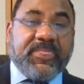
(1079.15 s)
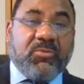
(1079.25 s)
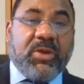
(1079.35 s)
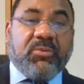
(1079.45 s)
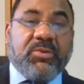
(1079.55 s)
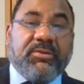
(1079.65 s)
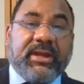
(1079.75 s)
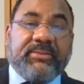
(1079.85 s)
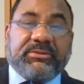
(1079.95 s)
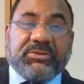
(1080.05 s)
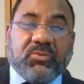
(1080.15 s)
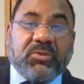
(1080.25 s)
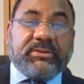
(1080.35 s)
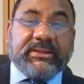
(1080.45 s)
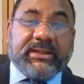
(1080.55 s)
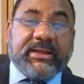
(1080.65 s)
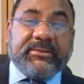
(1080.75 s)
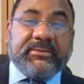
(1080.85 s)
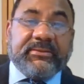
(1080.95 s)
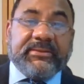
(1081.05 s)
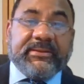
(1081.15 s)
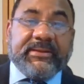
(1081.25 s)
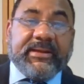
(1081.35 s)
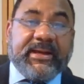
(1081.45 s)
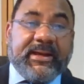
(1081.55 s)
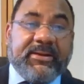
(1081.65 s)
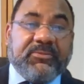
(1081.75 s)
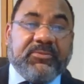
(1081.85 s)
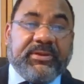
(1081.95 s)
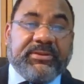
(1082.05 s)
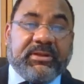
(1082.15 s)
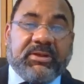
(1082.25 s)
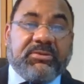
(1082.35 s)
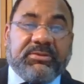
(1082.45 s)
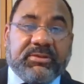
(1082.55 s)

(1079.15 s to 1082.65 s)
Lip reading: where we were able to work together with the local